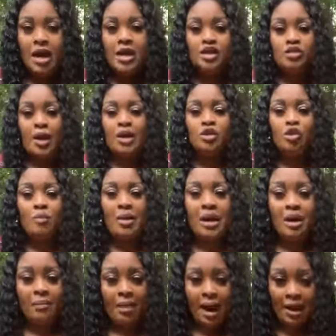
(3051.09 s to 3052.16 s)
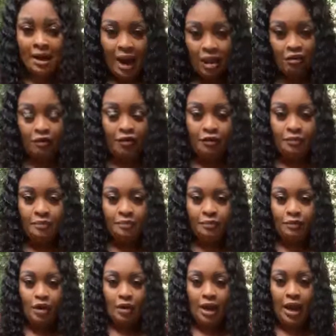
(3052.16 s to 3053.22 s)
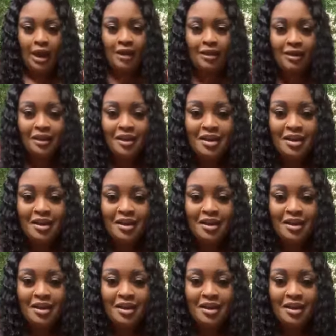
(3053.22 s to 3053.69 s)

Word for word: and try to better my life, okay?